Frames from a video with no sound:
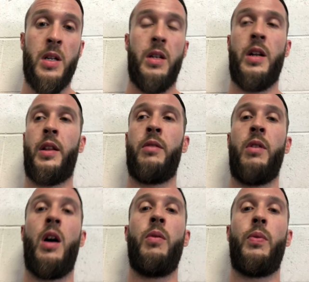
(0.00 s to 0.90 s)
Nothing
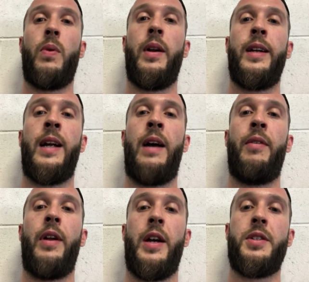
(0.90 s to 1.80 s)
wrong with wanting to have
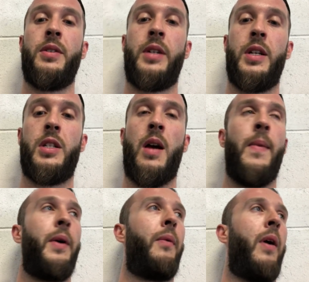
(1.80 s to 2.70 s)
a nice looking
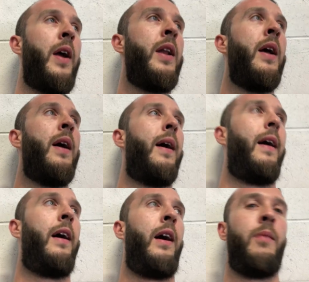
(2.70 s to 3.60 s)
stomach, right?
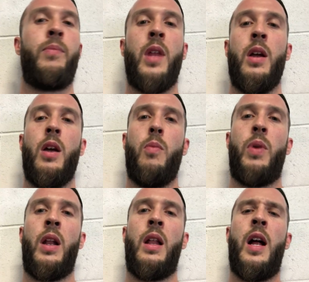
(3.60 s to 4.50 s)

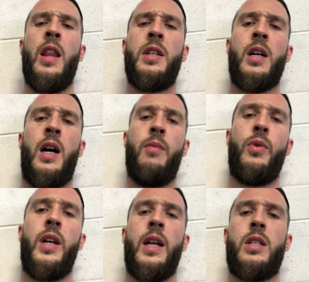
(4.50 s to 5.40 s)
But a lot of the time
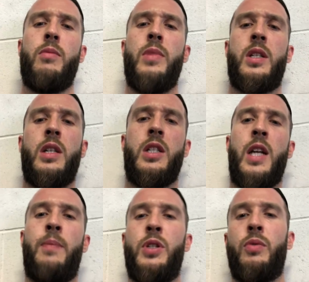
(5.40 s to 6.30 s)
we get some
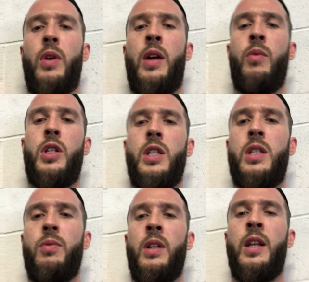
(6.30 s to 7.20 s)
misconception, right? Which
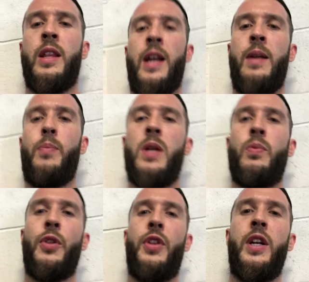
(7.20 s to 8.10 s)
is really that
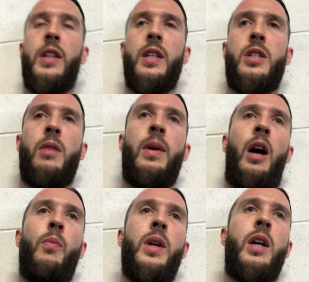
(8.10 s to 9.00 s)
people think that
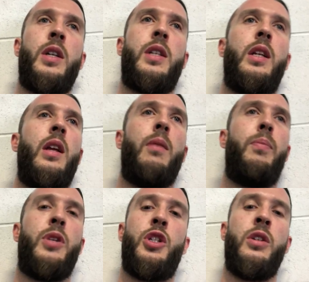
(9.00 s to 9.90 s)
somehow because they did a
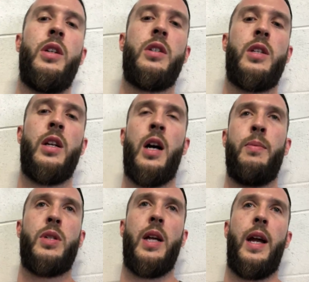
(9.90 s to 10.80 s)
bajillion
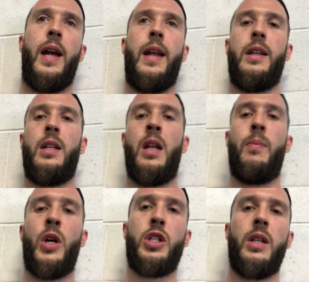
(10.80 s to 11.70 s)
sit-ups and they did a
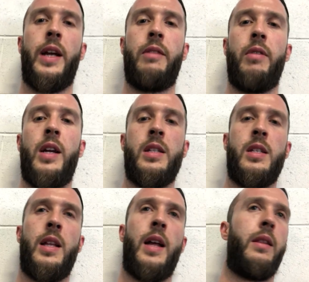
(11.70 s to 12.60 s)
bunch of leg
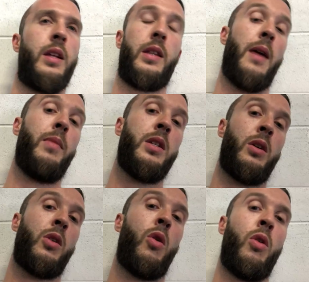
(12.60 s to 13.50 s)
raises that means
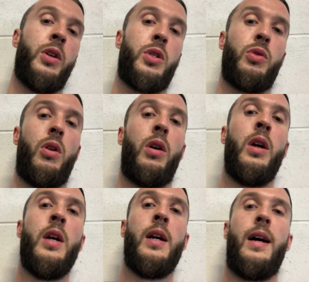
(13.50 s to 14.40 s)
their core is strong.
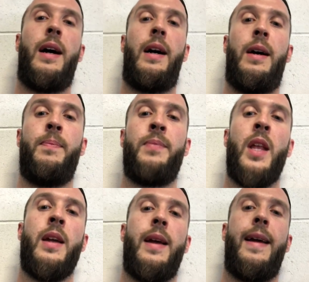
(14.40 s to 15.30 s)
And
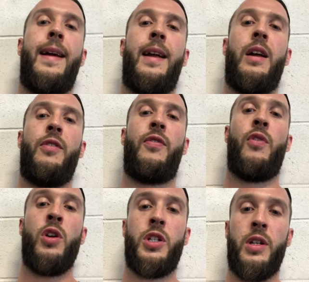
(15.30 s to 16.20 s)

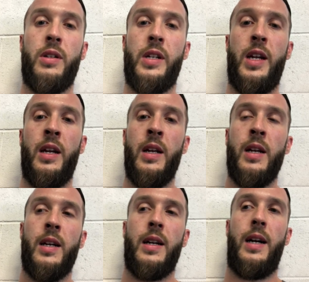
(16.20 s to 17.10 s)
unfortunately,
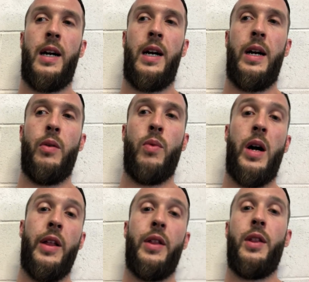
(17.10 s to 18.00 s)

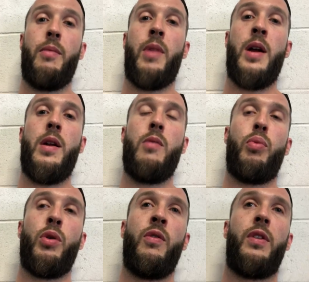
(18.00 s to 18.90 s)
while it might
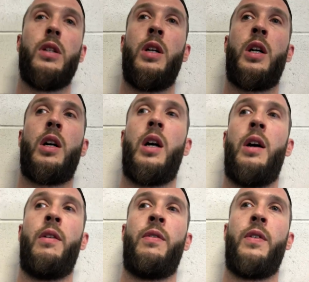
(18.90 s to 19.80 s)
improve the look
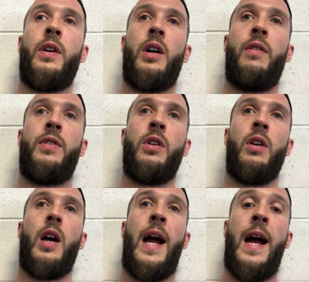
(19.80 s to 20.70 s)
of
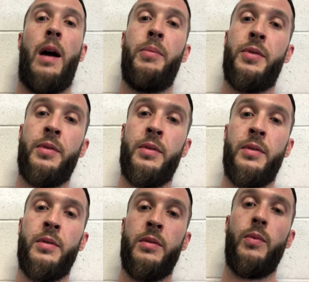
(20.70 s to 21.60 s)
your abs
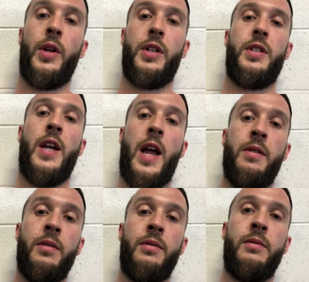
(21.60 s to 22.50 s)
with a
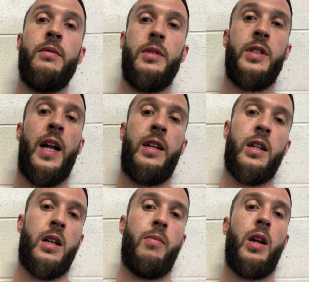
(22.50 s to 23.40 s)
Z
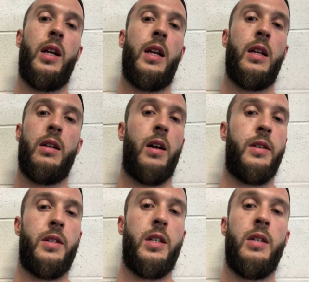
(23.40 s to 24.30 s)
because I'm Canadian,
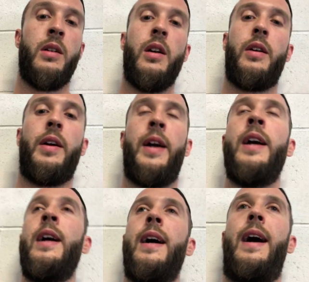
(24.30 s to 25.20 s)
not Z,
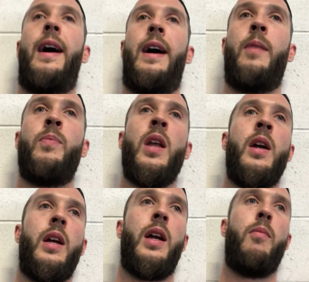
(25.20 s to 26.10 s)
okay?
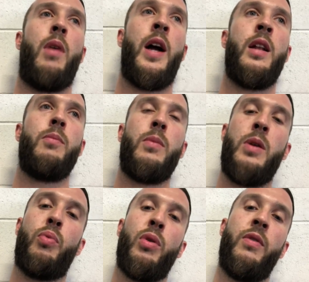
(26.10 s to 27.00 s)
It might
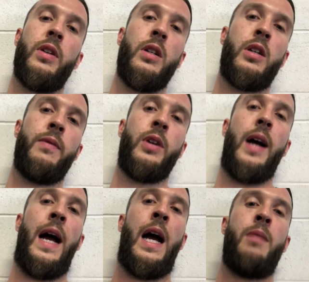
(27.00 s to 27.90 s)
improve the look of your
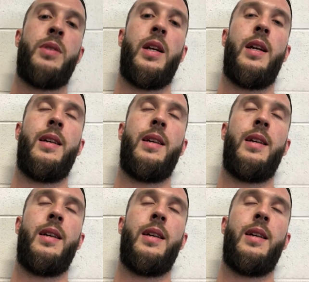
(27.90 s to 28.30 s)
abs.